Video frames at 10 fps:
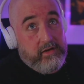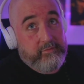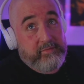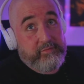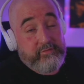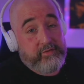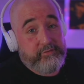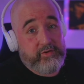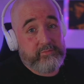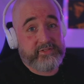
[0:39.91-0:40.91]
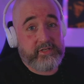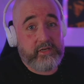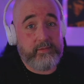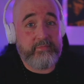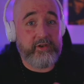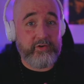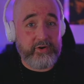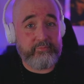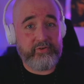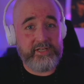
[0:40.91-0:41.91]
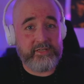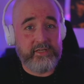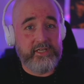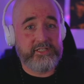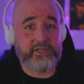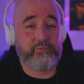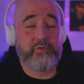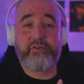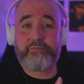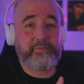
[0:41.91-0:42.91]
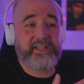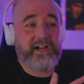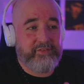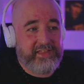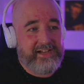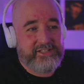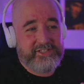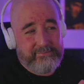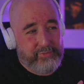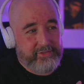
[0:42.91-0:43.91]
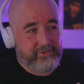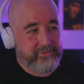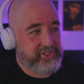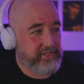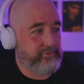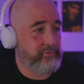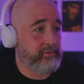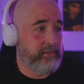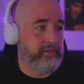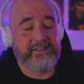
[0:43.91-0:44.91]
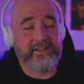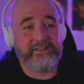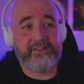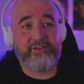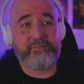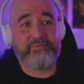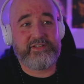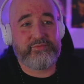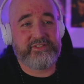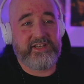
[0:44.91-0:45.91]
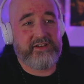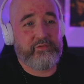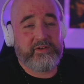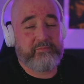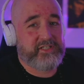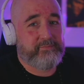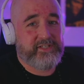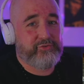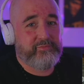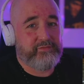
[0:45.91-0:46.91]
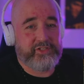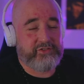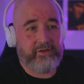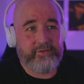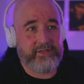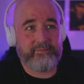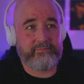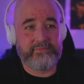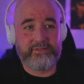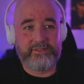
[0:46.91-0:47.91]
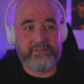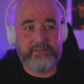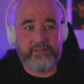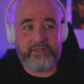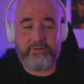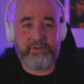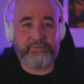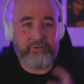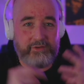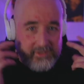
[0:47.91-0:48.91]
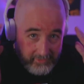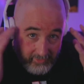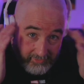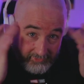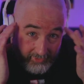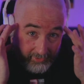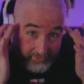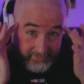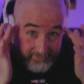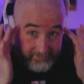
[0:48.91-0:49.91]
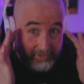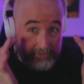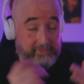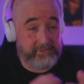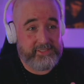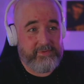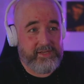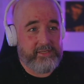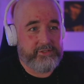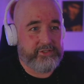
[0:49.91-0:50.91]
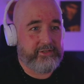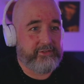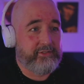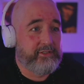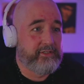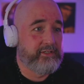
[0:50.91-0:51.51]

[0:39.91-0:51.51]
of my favourite films, um, The Nightbreed. So we'll probably cover that at some point on the channel. Yeah, The Nightbreed was another one of my special movies growing up. Helped me through like a lot of dark darkness in my head, you know?